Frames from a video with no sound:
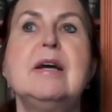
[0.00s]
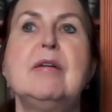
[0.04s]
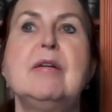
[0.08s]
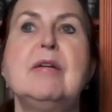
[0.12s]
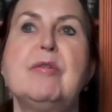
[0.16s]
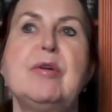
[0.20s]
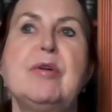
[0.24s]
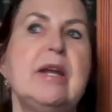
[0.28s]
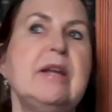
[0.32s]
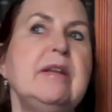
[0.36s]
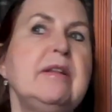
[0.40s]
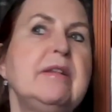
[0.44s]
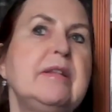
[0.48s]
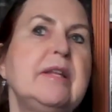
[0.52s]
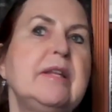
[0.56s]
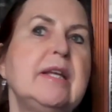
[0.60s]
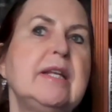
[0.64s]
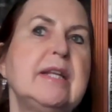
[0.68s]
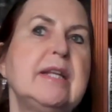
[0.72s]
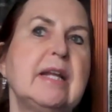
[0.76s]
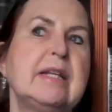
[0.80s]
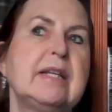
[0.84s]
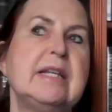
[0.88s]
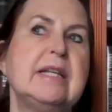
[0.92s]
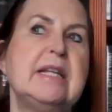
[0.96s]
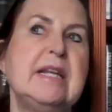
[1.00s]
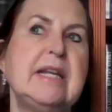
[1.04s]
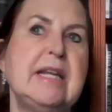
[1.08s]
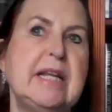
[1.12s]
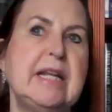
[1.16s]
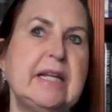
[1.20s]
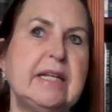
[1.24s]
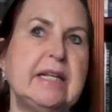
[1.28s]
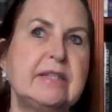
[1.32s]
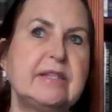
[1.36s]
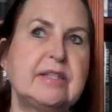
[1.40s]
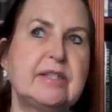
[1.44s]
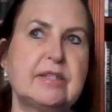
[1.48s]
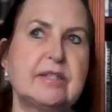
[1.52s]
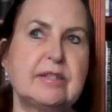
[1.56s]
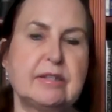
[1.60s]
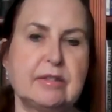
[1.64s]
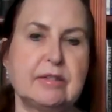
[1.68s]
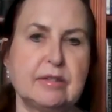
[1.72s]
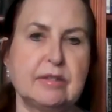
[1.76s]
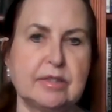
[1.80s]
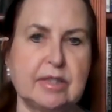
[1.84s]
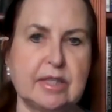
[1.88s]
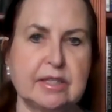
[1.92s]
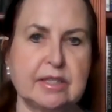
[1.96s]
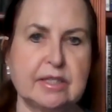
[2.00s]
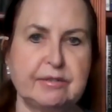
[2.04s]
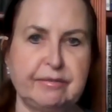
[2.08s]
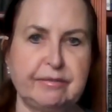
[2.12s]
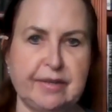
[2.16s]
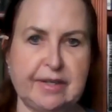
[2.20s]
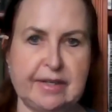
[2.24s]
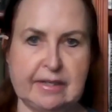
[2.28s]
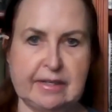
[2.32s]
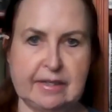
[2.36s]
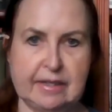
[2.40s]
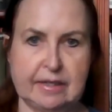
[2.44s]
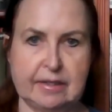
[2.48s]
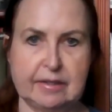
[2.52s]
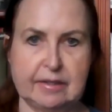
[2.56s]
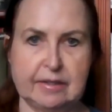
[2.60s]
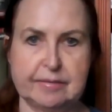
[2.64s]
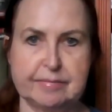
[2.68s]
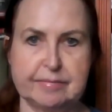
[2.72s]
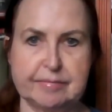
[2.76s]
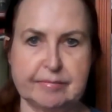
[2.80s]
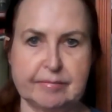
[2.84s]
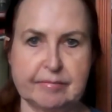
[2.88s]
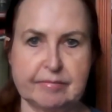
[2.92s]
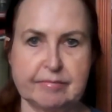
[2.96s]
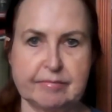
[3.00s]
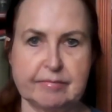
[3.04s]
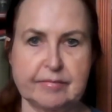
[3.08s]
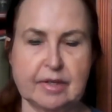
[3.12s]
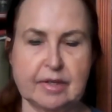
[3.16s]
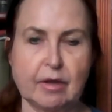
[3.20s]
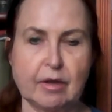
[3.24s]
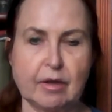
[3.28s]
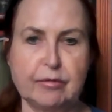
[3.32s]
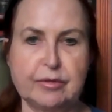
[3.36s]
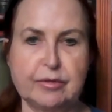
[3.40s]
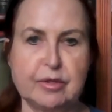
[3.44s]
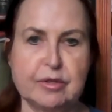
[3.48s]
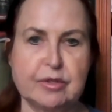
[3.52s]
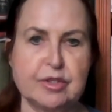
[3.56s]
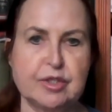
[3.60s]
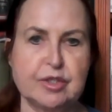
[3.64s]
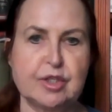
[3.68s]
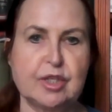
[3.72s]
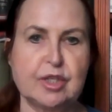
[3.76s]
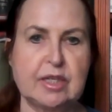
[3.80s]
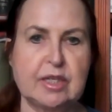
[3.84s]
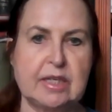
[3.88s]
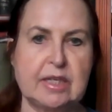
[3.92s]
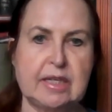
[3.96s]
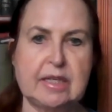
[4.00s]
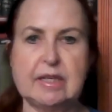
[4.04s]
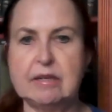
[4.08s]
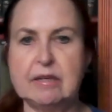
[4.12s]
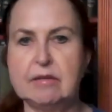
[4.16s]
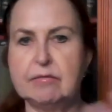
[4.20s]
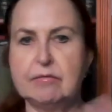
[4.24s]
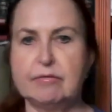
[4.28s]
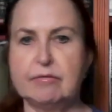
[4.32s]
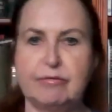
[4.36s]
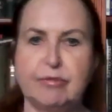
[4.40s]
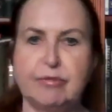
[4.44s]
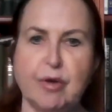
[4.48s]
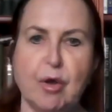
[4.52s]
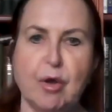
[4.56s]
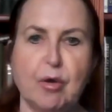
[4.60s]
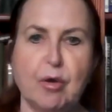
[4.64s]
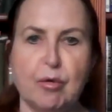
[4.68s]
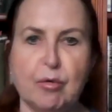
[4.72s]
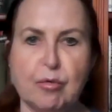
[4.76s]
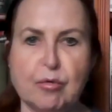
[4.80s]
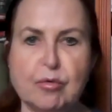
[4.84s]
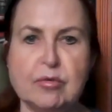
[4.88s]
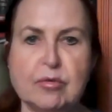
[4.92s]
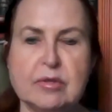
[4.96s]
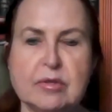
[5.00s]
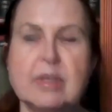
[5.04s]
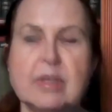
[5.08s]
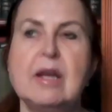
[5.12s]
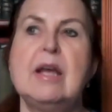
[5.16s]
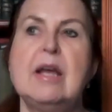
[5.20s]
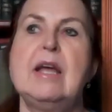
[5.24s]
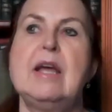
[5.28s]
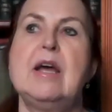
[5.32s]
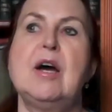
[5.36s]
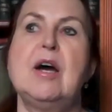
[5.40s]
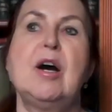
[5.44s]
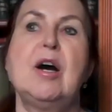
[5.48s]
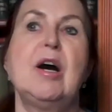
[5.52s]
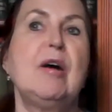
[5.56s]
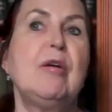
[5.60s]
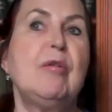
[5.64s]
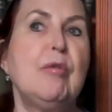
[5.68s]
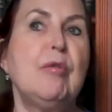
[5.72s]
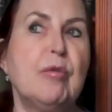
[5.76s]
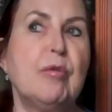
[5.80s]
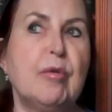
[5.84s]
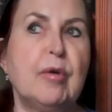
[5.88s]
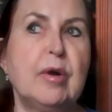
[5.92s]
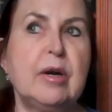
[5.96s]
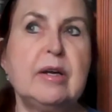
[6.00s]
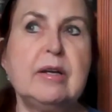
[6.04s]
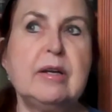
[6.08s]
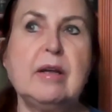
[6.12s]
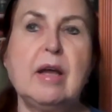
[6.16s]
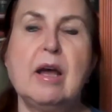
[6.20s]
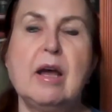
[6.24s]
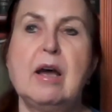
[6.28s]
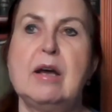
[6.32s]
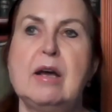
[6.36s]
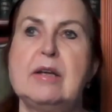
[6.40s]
or anything that needs this feeling of the chi flow. Or